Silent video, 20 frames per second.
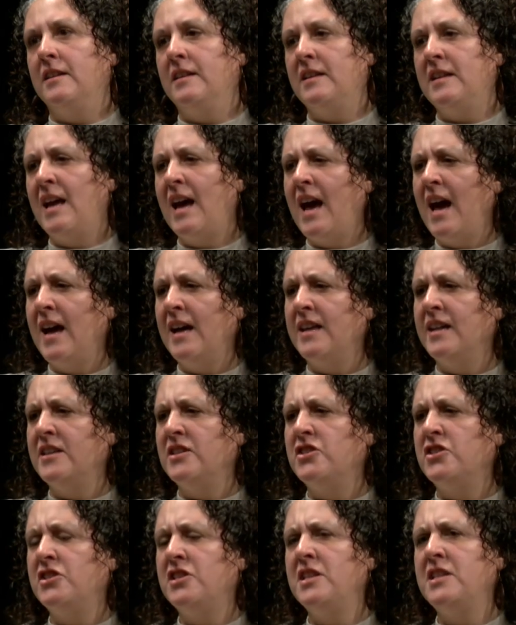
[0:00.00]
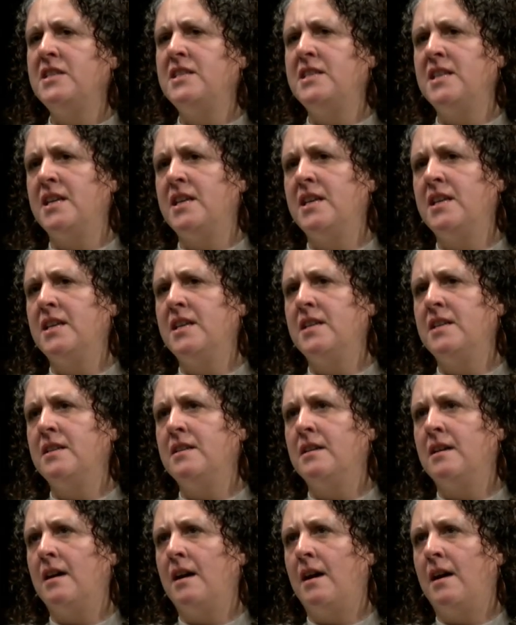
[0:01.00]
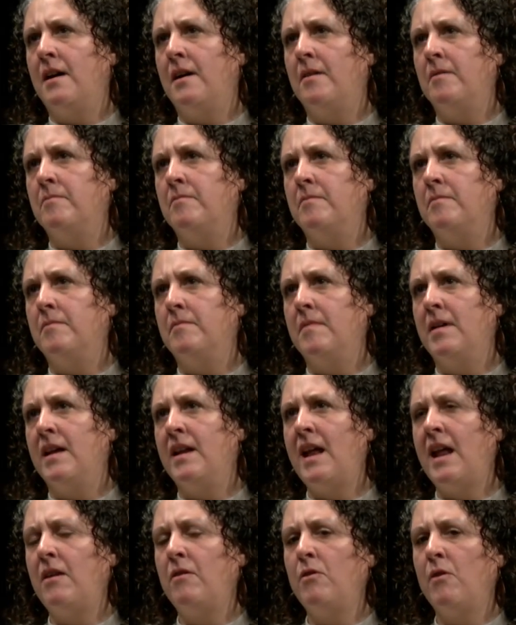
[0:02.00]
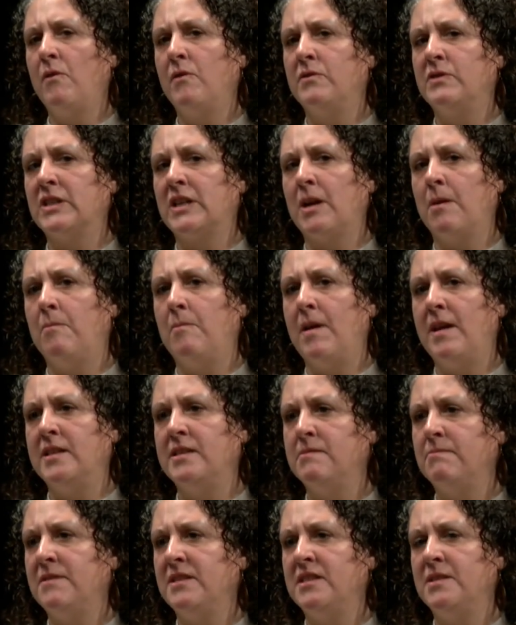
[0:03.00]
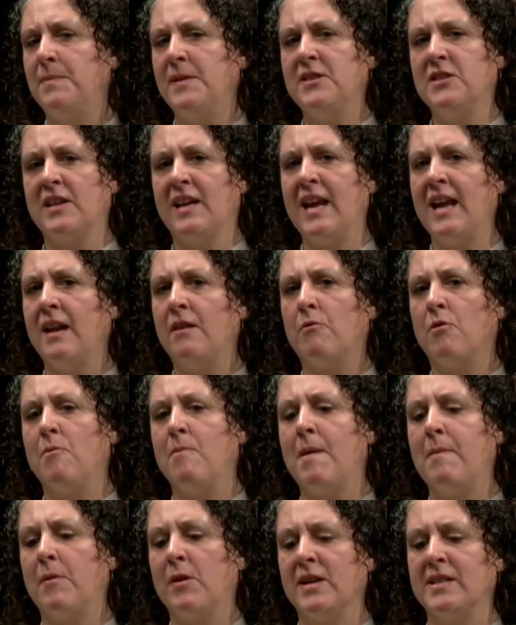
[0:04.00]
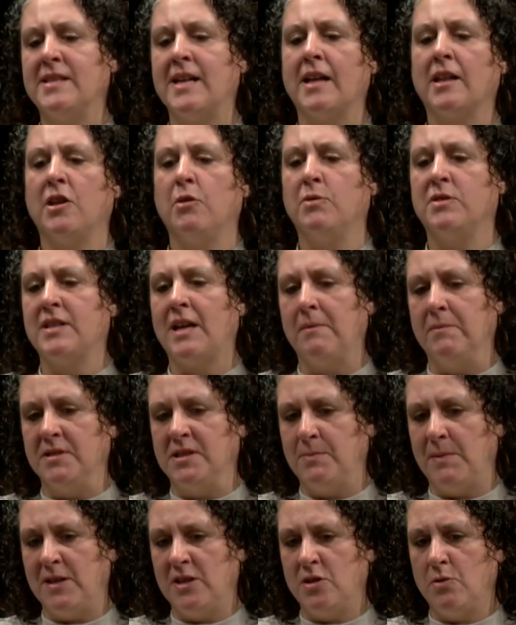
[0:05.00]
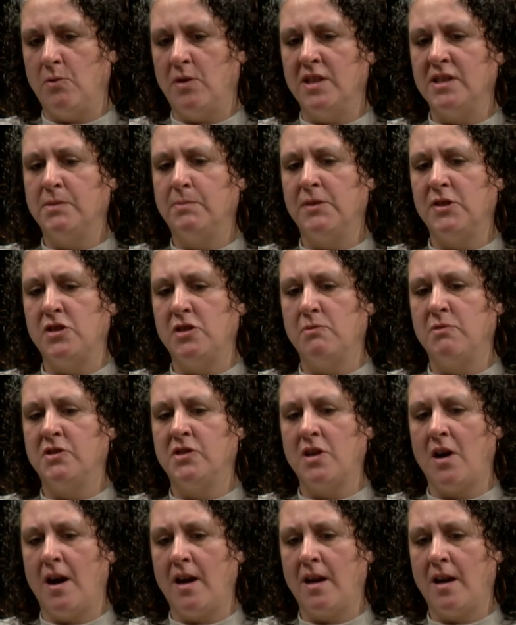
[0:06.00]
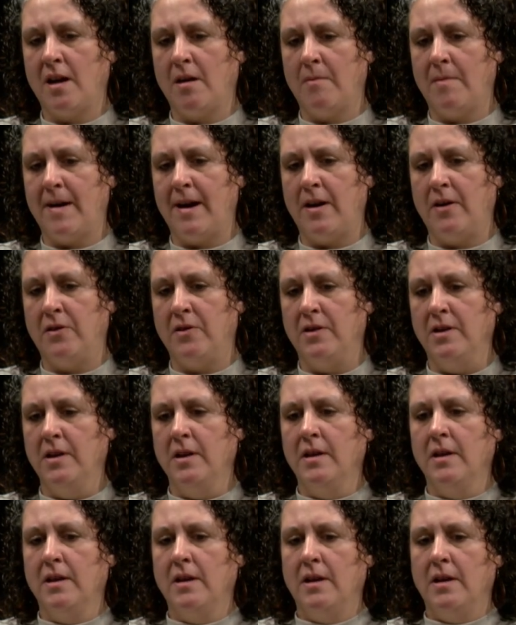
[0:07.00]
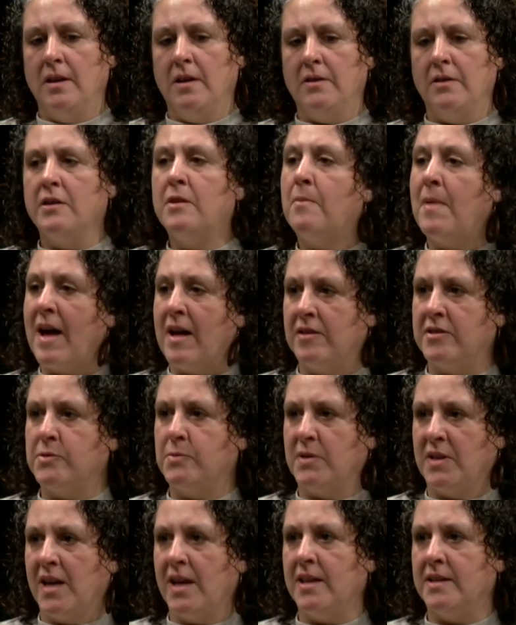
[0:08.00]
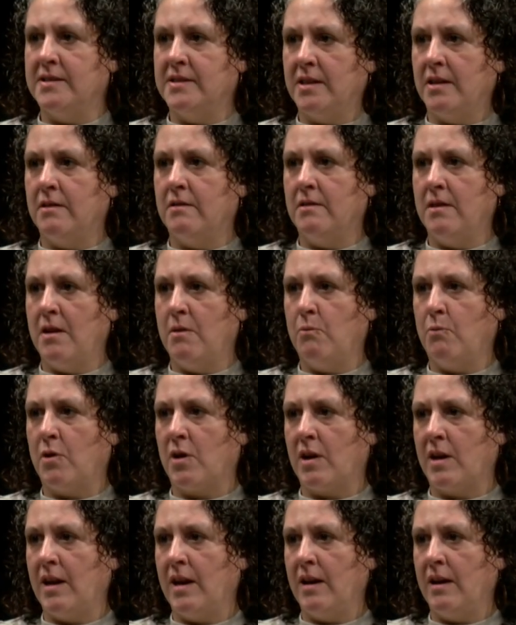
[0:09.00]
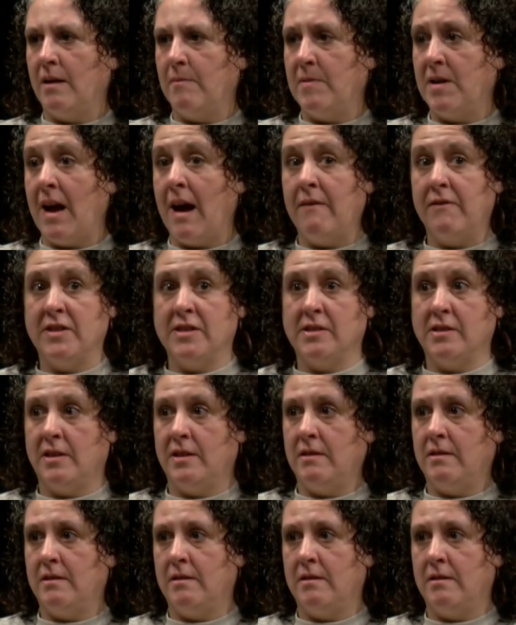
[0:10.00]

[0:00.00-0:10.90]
Yeah, and she did. And I don't know if it was a commencement speech. I can't remember exactly what type of speech it was, but she was talking about the balance with kids and working. I mean, obviously,